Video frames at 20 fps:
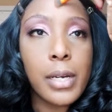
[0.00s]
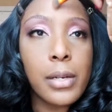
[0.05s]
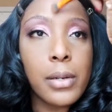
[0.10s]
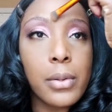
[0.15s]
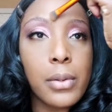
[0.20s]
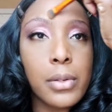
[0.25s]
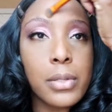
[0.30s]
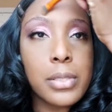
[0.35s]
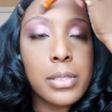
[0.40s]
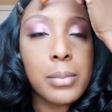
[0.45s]
I
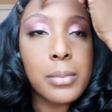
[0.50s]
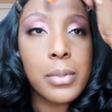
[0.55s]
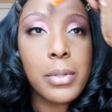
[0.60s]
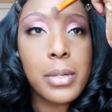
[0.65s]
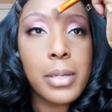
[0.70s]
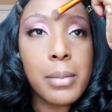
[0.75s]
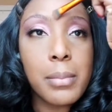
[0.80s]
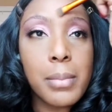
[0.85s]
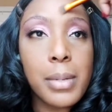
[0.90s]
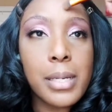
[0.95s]
know there's some
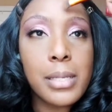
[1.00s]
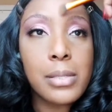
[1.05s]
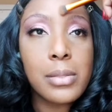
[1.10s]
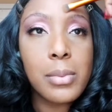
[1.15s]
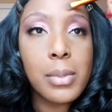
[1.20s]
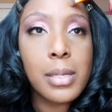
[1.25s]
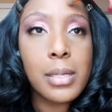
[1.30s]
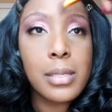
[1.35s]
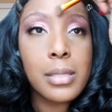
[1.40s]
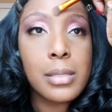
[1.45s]

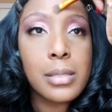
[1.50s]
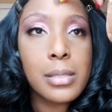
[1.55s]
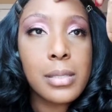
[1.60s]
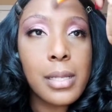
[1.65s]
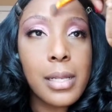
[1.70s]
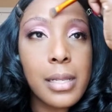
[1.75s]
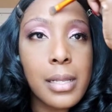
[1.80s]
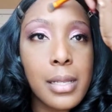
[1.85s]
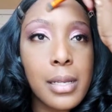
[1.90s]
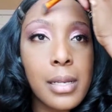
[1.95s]
cream-based ones.